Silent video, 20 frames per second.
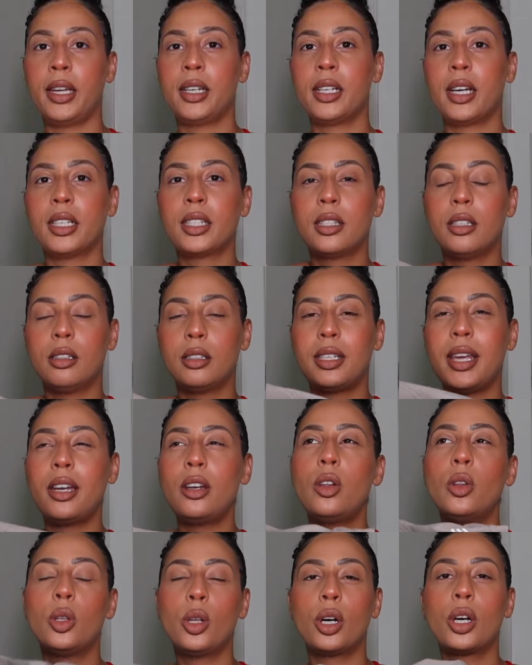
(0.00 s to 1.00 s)
It does tend
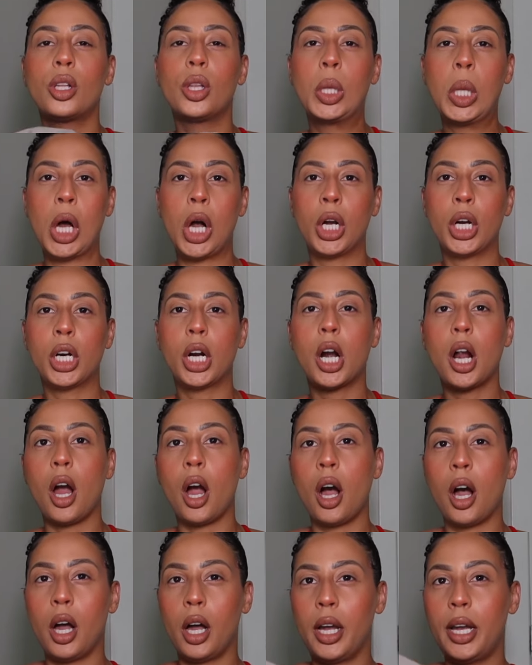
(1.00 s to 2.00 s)
to look longer
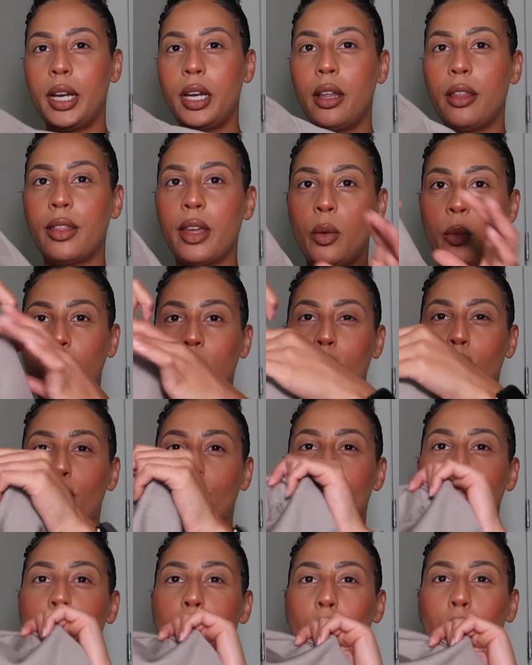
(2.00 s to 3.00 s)
on than when you
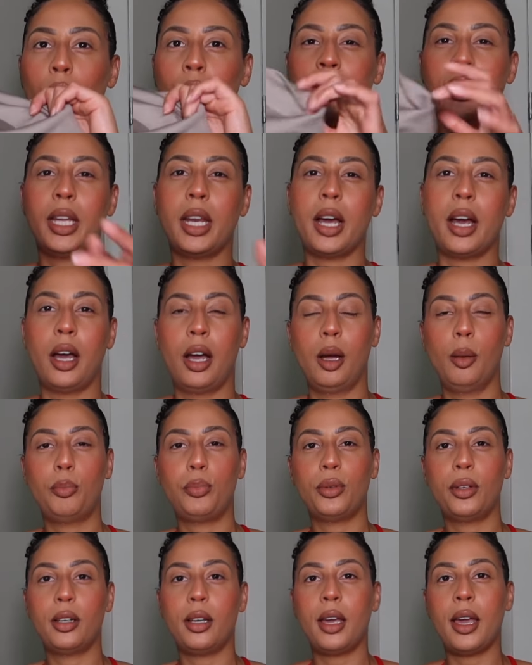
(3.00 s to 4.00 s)
just hold it
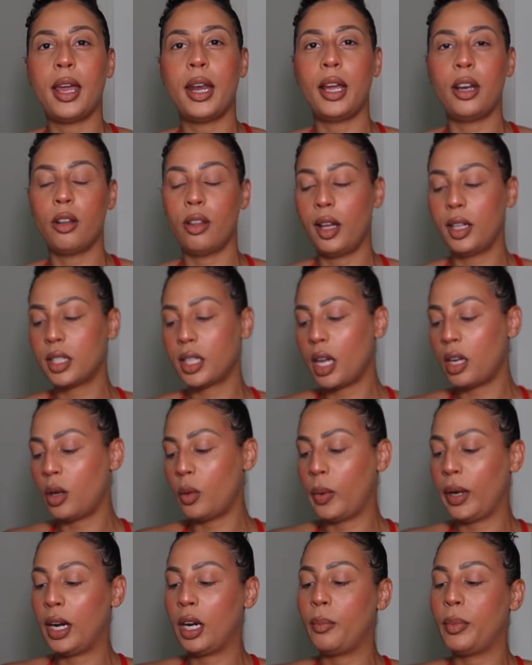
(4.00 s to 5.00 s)
up and I know that's kind
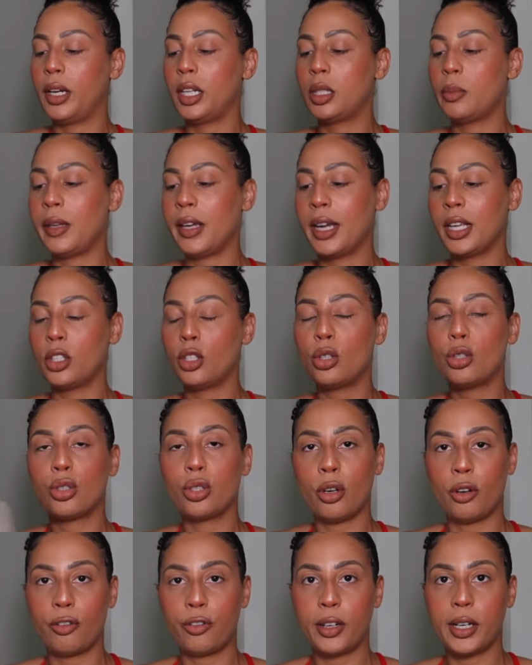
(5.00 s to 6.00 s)
of weird, but it's because it's
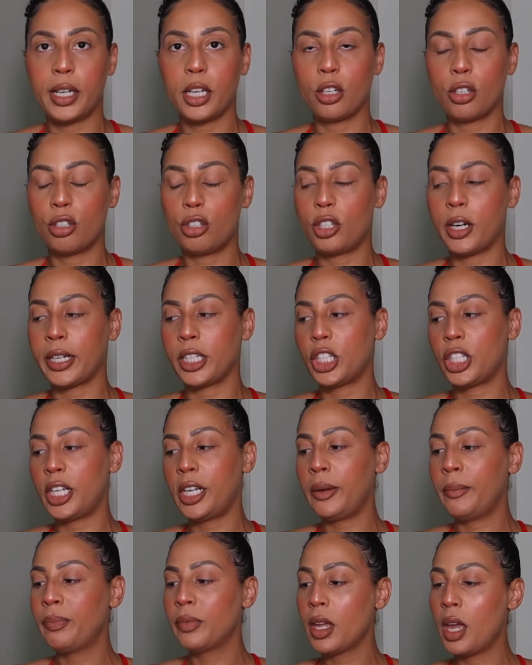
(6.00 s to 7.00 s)
so freaking
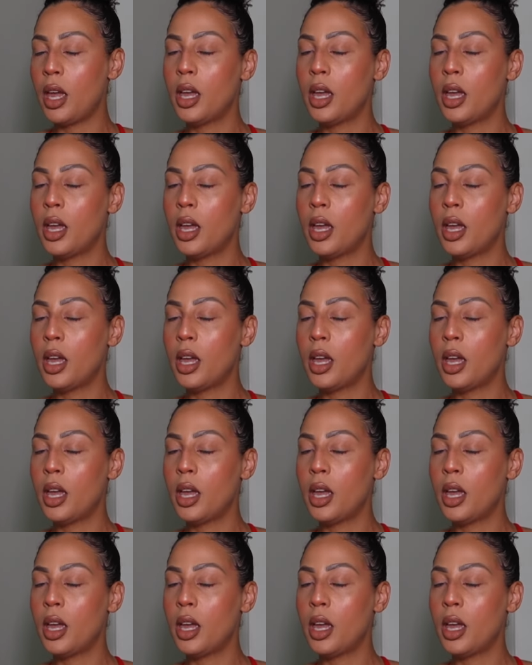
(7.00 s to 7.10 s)
stretchy.